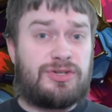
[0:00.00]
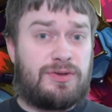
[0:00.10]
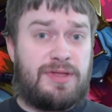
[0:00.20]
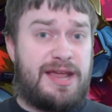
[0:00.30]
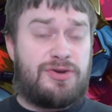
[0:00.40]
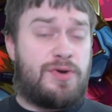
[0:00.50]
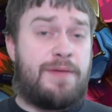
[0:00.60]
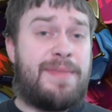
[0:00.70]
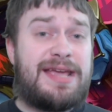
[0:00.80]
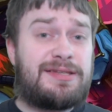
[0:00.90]
They do an
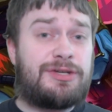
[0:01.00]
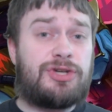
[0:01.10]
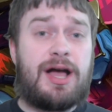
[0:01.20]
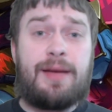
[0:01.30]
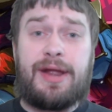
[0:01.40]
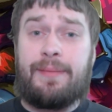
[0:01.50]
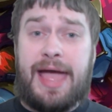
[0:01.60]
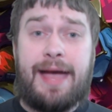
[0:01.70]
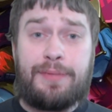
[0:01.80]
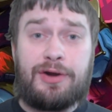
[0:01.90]
amazing job, and I'm
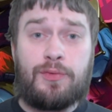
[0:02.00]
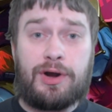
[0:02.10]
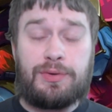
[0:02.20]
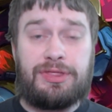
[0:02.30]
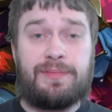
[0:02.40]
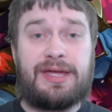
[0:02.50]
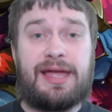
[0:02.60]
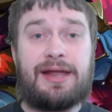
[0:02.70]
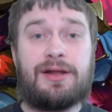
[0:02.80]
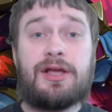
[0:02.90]
happy to work with them
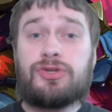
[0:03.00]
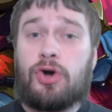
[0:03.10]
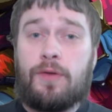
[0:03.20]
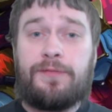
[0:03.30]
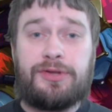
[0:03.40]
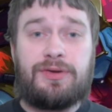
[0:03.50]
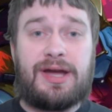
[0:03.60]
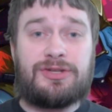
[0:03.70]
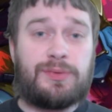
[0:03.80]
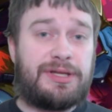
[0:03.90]
again, so hopefully you
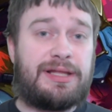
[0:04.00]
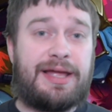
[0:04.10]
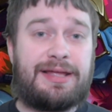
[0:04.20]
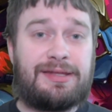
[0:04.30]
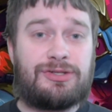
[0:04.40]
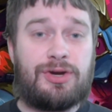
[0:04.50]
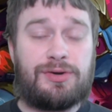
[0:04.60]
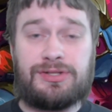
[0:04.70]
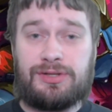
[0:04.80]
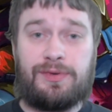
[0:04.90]
guys really like these
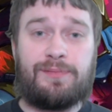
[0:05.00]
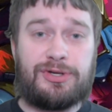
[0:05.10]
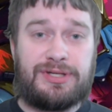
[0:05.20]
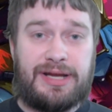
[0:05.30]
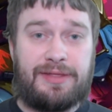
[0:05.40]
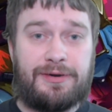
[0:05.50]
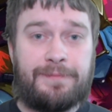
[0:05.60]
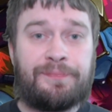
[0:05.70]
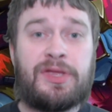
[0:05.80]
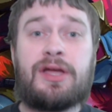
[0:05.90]
tokens that we put together.
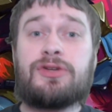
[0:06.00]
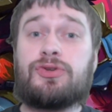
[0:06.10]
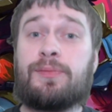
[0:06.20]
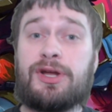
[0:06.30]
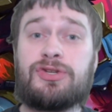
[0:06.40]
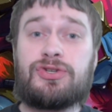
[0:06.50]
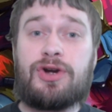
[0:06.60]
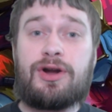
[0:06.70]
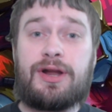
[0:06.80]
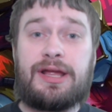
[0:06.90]
So I'm going to
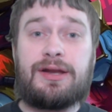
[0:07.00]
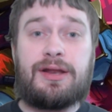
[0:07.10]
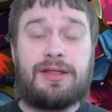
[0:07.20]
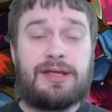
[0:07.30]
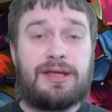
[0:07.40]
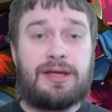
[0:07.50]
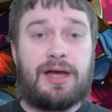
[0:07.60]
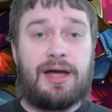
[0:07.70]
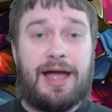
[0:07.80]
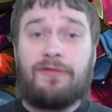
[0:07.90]
start in the
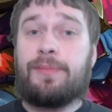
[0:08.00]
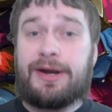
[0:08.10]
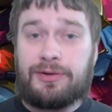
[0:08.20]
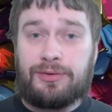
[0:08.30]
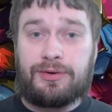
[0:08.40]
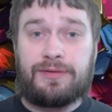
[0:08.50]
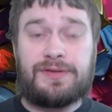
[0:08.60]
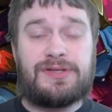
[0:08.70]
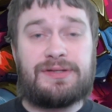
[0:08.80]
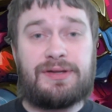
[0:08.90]
alphabetical order
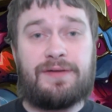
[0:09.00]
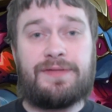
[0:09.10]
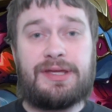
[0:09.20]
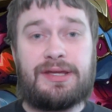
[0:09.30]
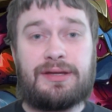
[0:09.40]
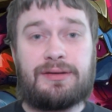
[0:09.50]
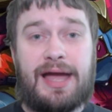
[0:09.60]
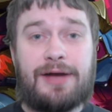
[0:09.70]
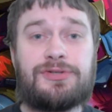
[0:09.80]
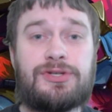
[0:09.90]
of the
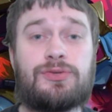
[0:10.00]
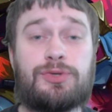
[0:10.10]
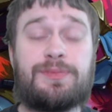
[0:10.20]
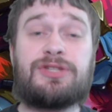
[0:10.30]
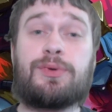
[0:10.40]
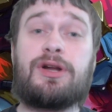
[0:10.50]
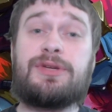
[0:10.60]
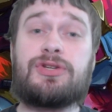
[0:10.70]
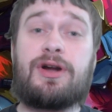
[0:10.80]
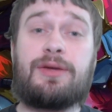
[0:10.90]
houses, which means we're going to
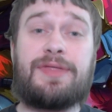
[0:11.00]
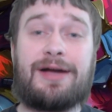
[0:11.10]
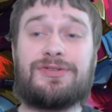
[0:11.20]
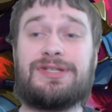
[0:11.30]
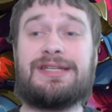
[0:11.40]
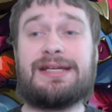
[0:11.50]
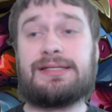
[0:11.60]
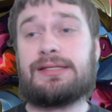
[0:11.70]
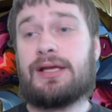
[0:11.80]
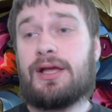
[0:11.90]
be starting with House
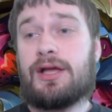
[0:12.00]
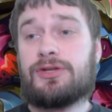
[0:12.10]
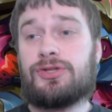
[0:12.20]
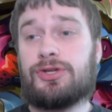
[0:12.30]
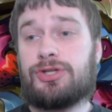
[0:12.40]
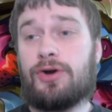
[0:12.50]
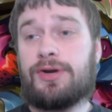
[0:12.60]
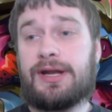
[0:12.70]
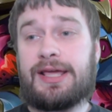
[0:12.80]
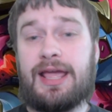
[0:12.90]
Dis. So the
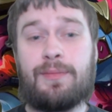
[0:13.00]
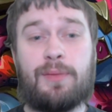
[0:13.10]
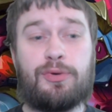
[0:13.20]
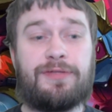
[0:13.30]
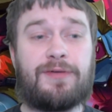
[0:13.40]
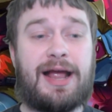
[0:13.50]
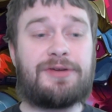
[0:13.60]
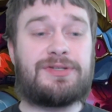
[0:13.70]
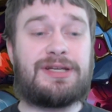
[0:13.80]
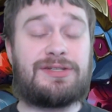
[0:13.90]
token I came up with for
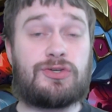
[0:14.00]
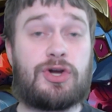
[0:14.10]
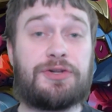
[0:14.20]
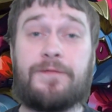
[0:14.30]
House Dis is called a